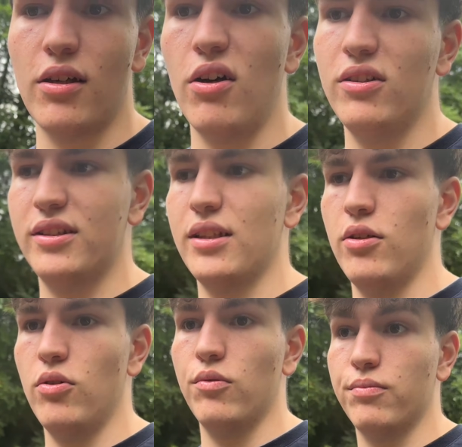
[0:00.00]

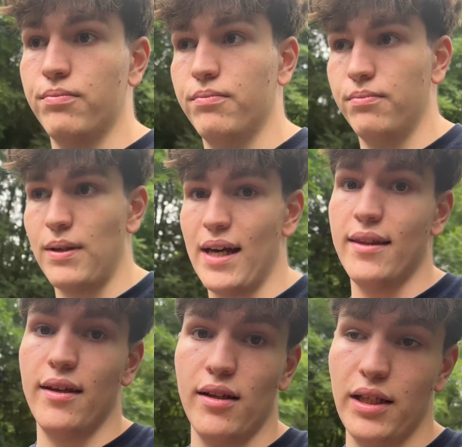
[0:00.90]
Also,
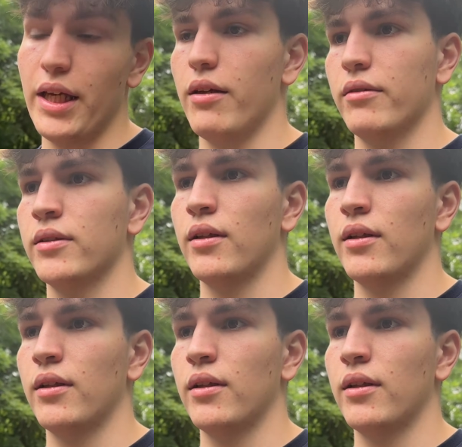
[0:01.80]
ideally